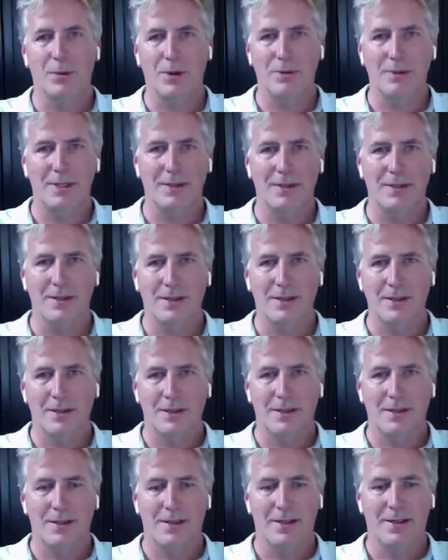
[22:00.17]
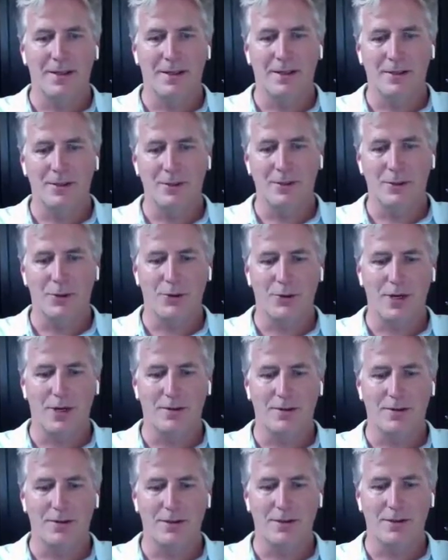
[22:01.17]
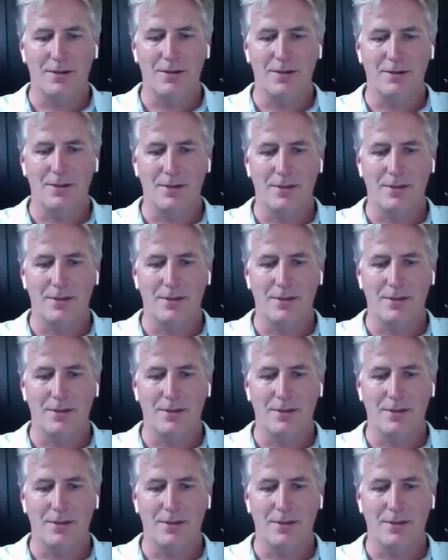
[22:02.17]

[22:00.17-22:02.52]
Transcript: women to create these